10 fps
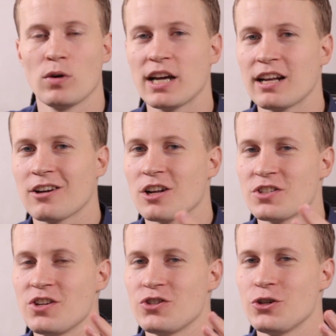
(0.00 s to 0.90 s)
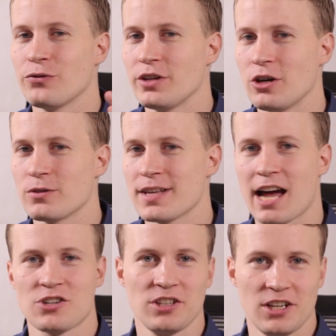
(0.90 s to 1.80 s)
What kind of content do your videos
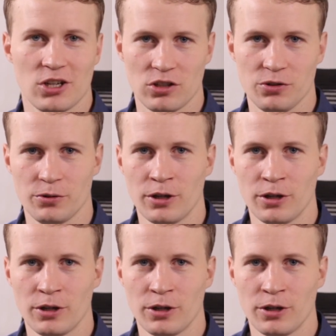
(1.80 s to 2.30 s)
actually include?